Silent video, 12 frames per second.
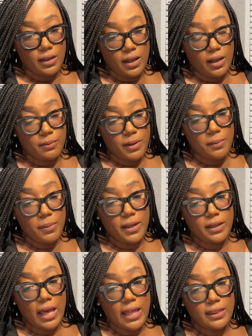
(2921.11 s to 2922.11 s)
Um, he
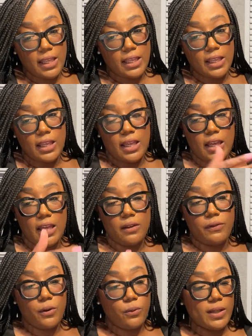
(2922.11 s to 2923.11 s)
but I think
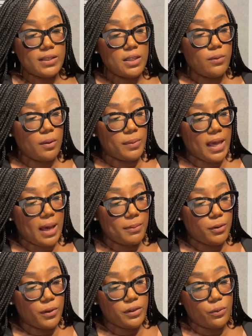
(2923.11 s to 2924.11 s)
if he wins, he won't be happy
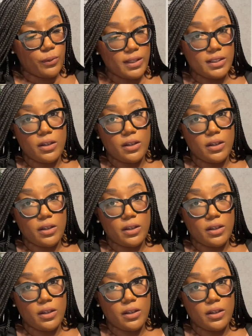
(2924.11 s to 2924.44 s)
with the win.